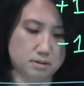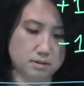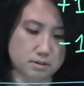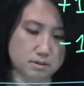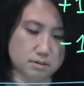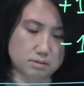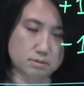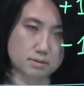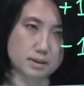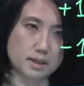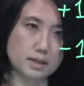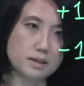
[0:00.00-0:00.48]

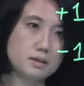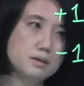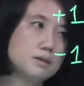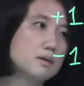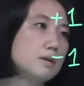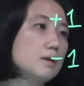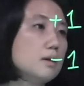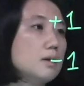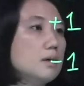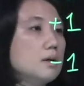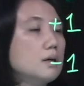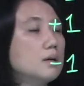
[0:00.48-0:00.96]
Okay,
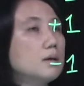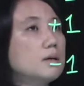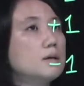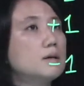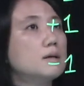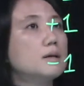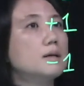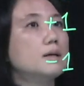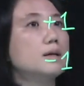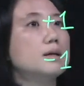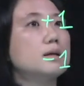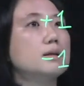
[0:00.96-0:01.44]

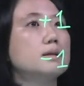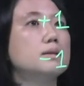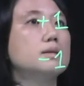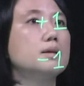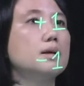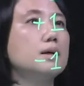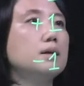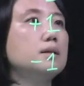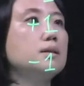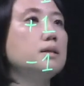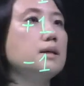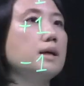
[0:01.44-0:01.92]
and
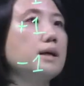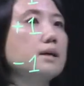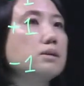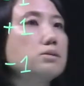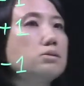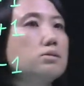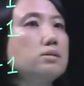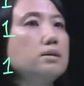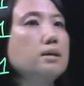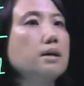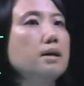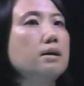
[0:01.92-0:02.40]
then the
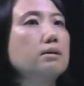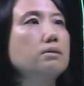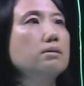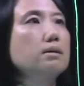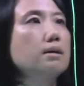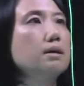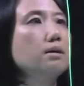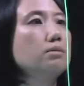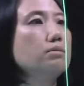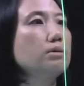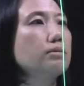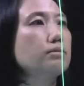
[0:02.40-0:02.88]
x3
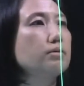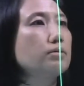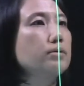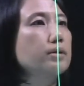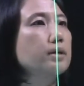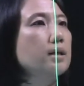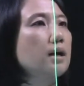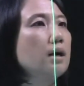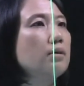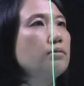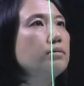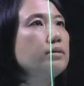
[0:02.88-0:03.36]
error with the
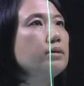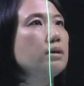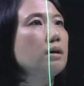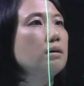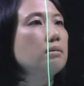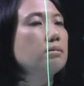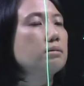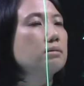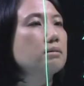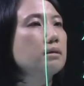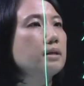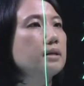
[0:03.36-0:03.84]
recovery
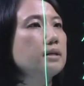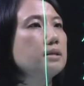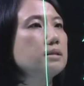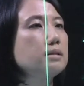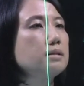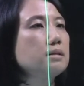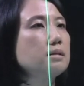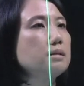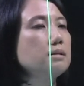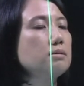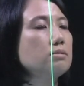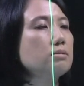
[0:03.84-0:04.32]

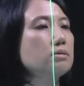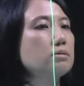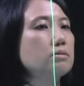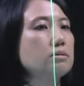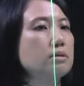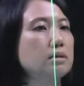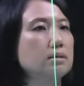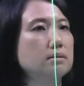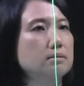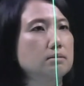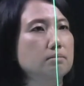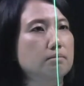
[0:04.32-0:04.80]
operation
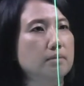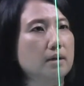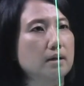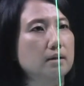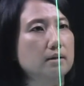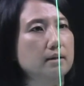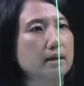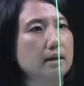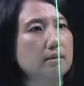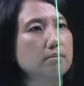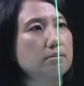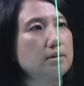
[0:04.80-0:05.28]
will
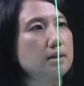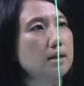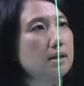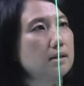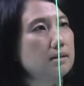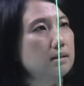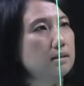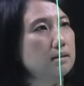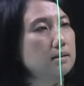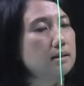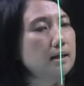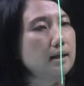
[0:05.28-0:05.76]
again be
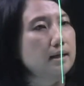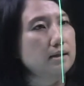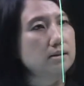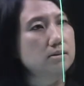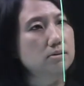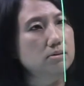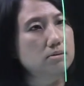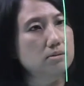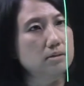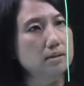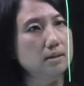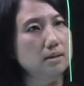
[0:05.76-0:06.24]
another
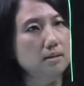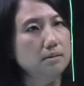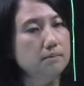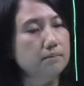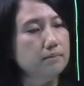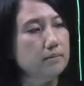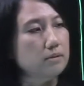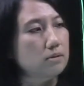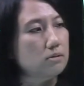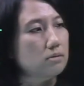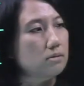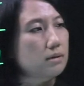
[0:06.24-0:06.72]
x3.
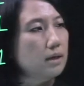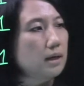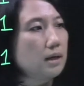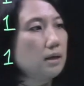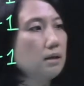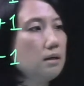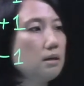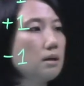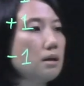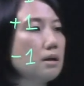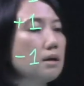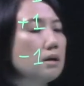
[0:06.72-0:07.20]

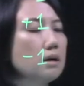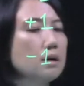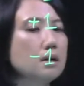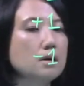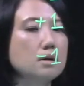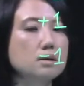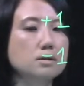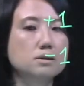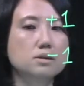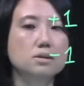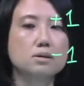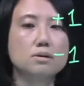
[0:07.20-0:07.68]
Okay,
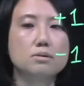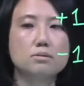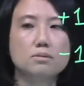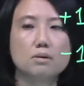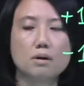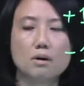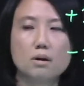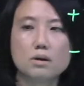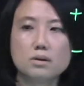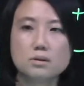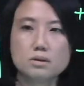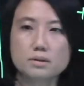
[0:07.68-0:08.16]
so
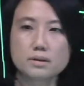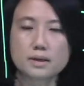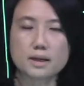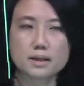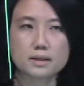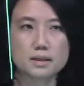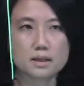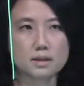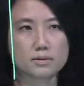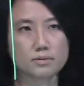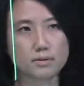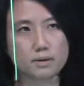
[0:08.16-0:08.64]

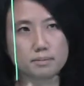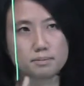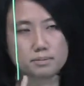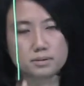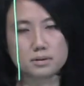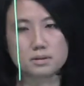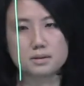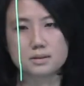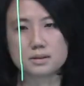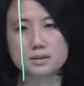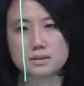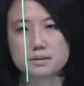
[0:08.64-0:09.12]
altogether, if I
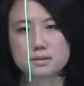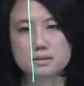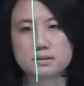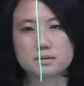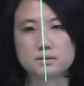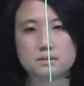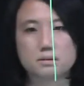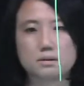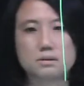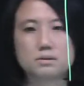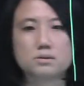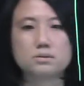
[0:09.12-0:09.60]
put this
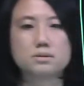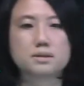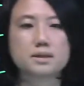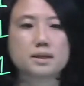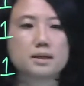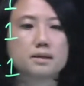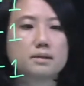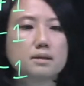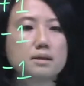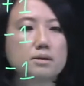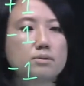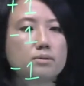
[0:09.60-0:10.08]
all
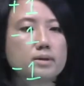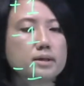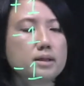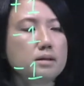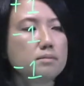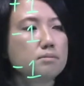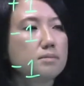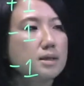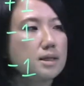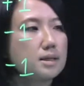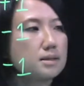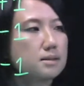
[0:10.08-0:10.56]
together, what
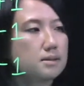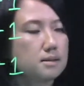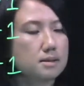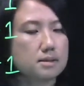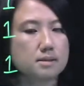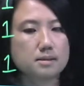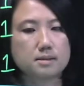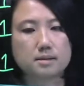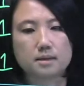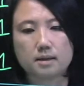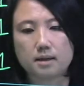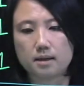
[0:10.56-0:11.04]
it means
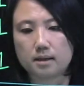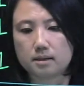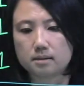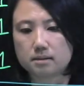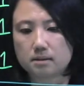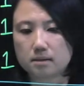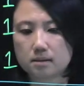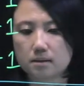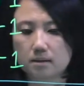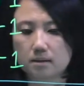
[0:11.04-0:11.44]
is that